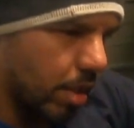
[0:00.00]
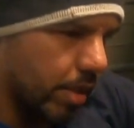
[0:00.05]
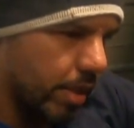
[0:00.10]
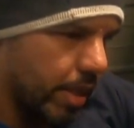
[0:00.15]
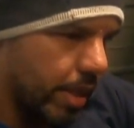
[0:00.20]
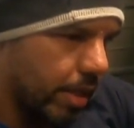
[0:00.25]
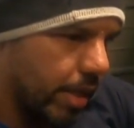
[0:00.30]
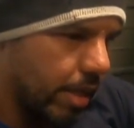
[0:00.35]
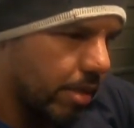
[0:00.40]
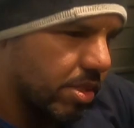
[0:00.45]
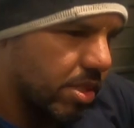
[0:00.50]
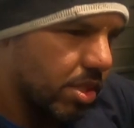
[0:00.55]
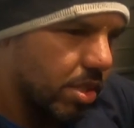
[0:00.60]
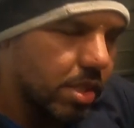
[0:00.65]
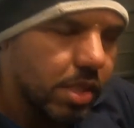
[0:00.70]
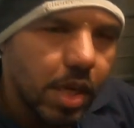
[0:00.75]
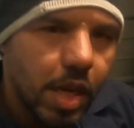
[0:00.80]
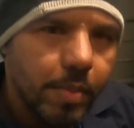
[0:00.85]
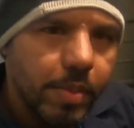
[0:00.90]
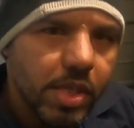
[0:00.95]
on there. Now it's
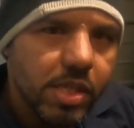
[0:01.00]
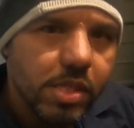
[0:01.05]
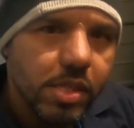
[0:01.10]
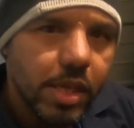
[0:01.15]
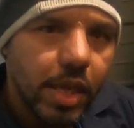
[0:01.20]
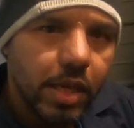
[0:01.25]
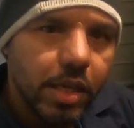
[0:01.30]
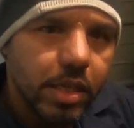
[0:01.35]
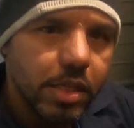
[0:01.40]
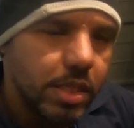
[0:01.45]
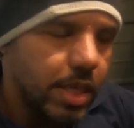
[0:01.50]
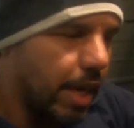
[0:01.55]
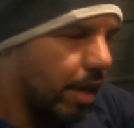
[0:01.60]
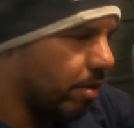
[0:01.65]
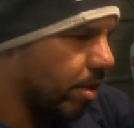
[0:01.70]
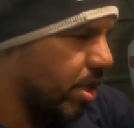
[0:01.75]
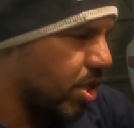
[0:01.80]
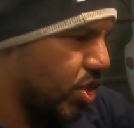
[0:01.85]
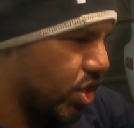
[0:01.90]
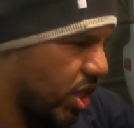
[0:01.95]
just time to sand it down
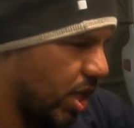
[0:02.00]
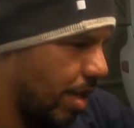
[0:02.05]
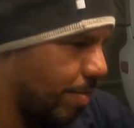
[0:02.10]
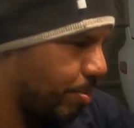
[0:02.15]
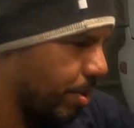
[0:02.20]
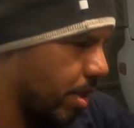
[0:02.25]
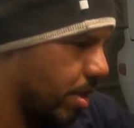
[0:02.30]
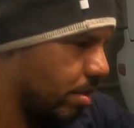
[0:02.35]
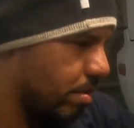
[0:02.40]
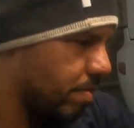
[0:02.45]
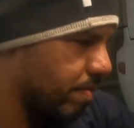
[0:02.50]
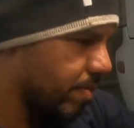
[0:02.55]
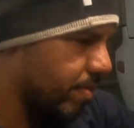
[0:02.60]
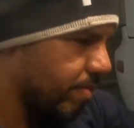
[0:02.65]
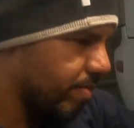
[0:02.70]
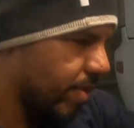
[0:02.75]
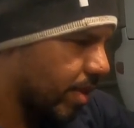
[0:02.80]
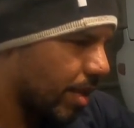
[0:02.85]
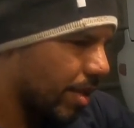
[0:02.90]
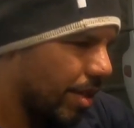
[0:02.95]
and shape it.
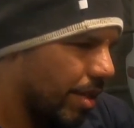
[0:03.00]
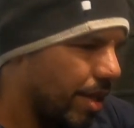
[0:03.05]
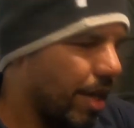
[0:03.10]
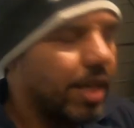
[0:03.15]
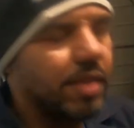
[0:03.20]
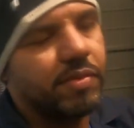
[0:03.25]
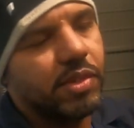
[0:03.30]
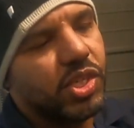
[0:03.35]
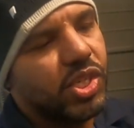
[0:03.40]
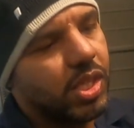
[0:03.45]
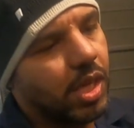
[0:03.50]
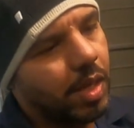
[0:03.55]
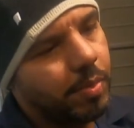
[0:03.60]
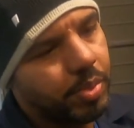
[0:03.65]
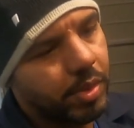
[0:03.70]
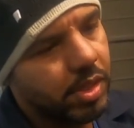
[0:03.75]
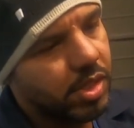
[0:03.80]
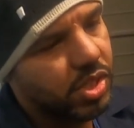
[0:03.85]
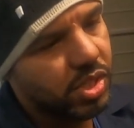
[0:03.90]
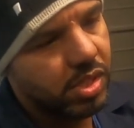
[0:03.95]
Not even shape
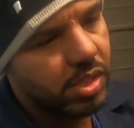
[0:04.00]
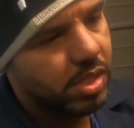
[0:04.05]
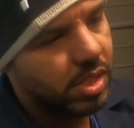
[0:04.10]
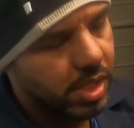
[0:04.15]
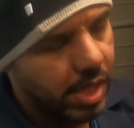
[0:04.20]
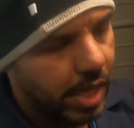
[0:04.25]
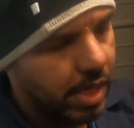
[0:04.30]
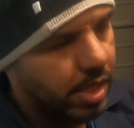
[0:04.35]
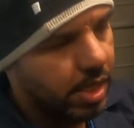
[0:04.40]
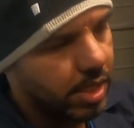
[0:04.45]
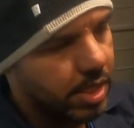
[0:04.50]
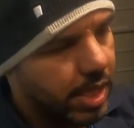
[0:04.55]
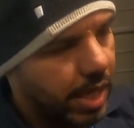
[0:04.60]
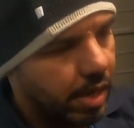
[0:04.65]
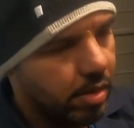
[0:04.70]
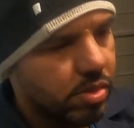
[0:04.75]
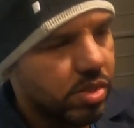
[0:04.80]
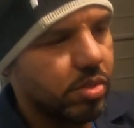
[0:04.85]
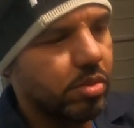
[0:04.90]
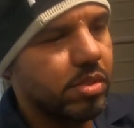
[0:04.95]
it, just sand it
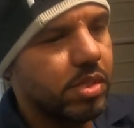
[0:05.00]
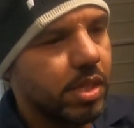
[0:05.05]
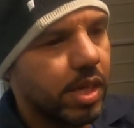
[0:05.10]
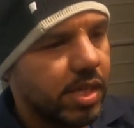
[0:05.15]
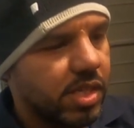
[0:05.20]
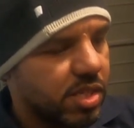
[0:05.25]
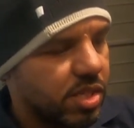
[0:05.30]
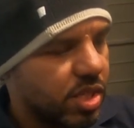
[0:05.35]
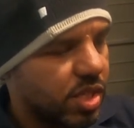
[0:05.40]
down so it's nice